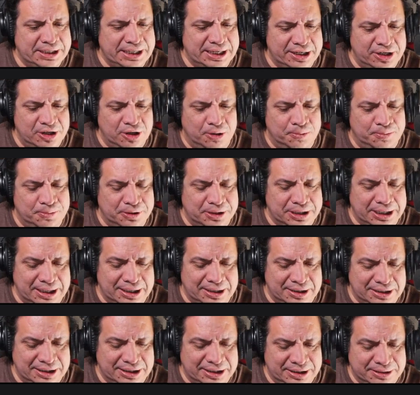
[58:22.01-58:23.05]
Get Notebook
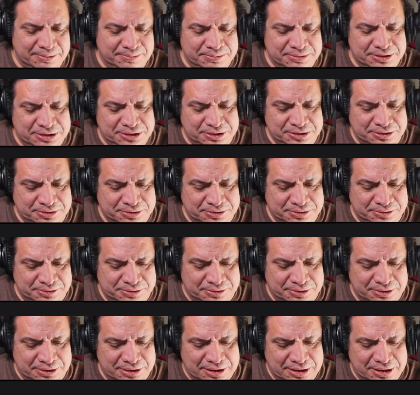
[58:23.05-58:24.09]
LM
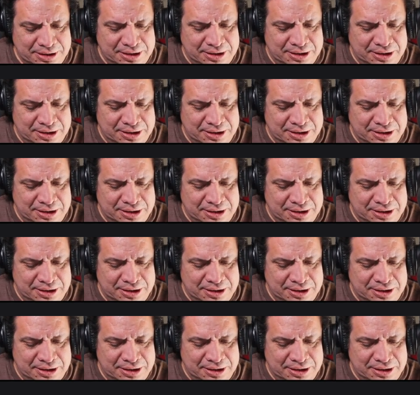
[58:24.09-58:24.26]
to